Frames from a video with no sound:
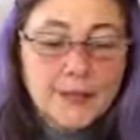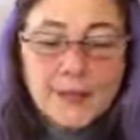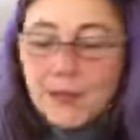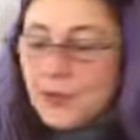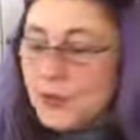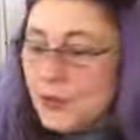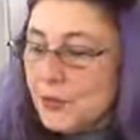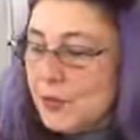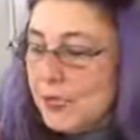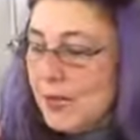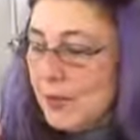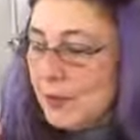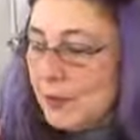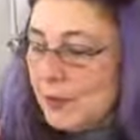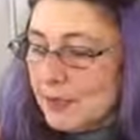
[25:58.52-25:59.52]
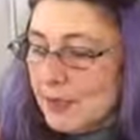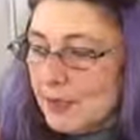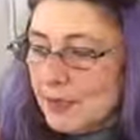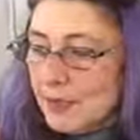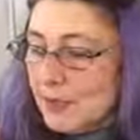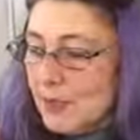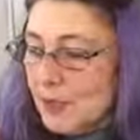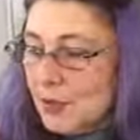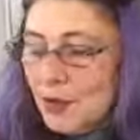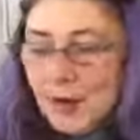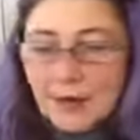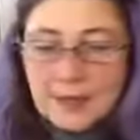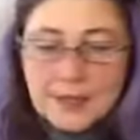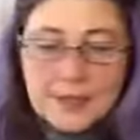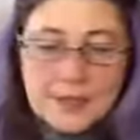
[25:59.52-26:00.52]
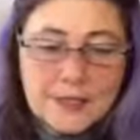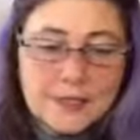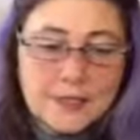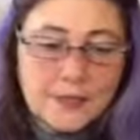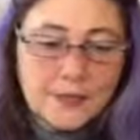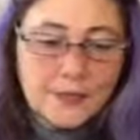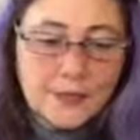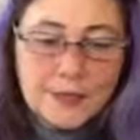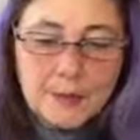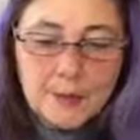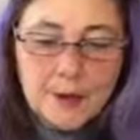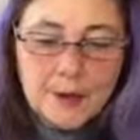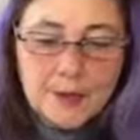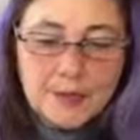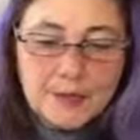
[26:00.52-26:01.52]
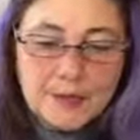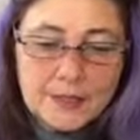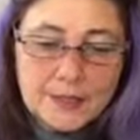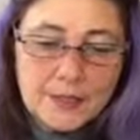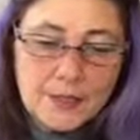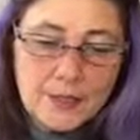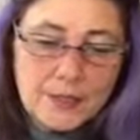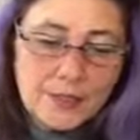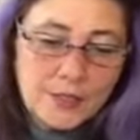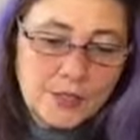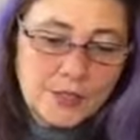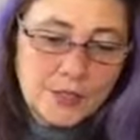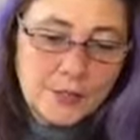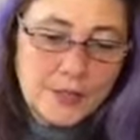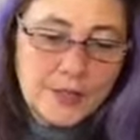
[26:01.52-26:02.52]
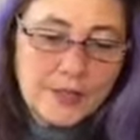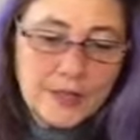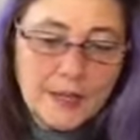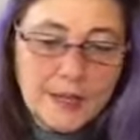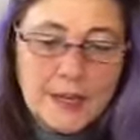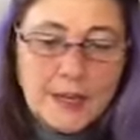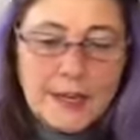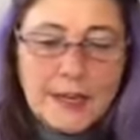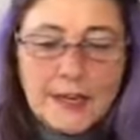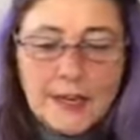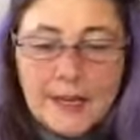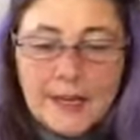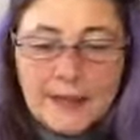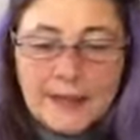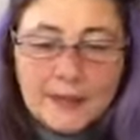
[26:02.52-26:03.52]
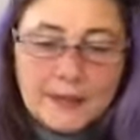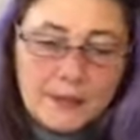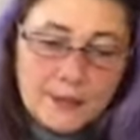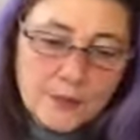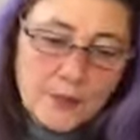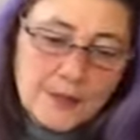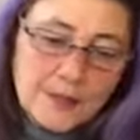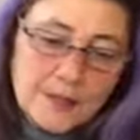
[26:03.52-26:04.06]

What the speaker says: So today we looked at these two harnesses, the Freedom harness, the traditional one, and this one I